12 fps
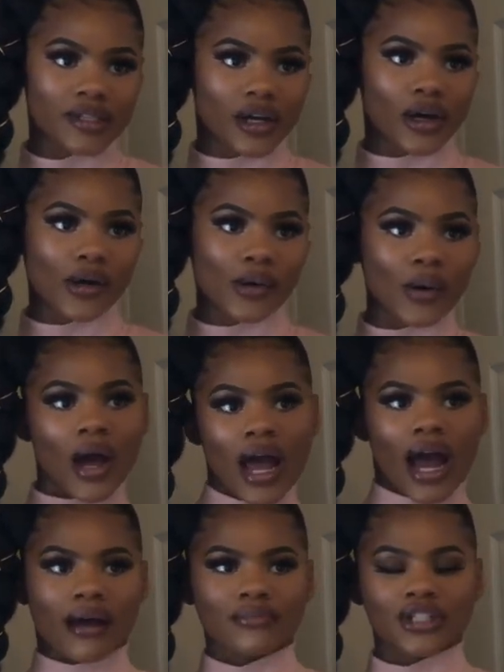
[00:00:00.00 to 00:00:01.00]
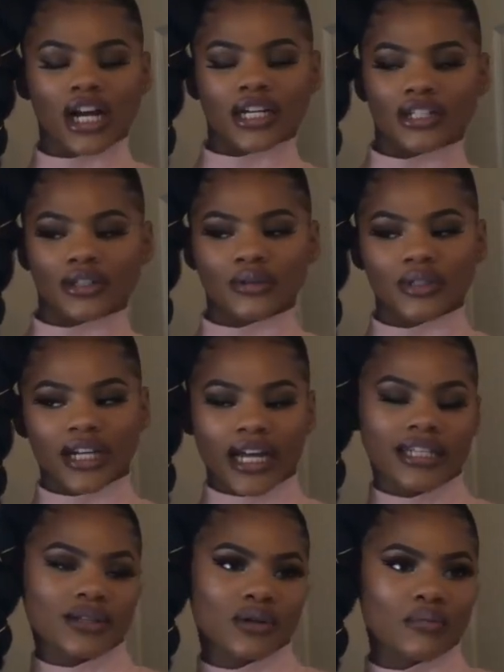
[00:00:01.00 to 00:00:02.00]
So I'm trying to do a
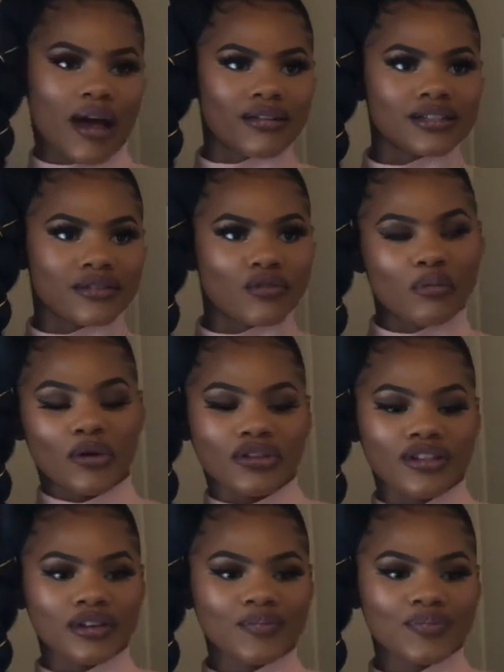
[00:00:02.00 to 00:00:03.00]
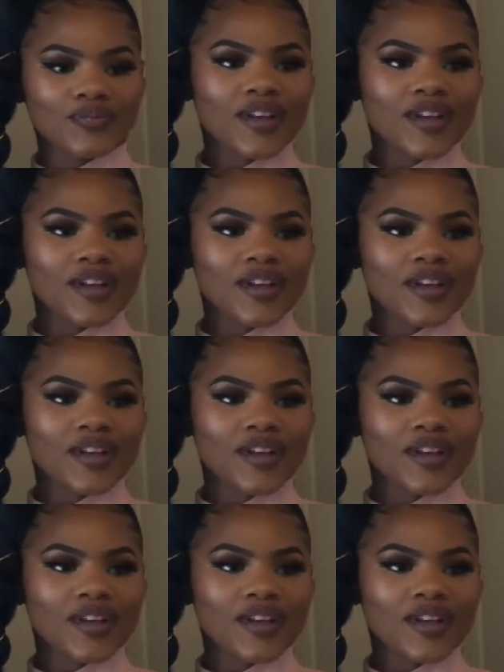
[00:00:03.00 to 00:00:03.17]
nice little balance of the both of them.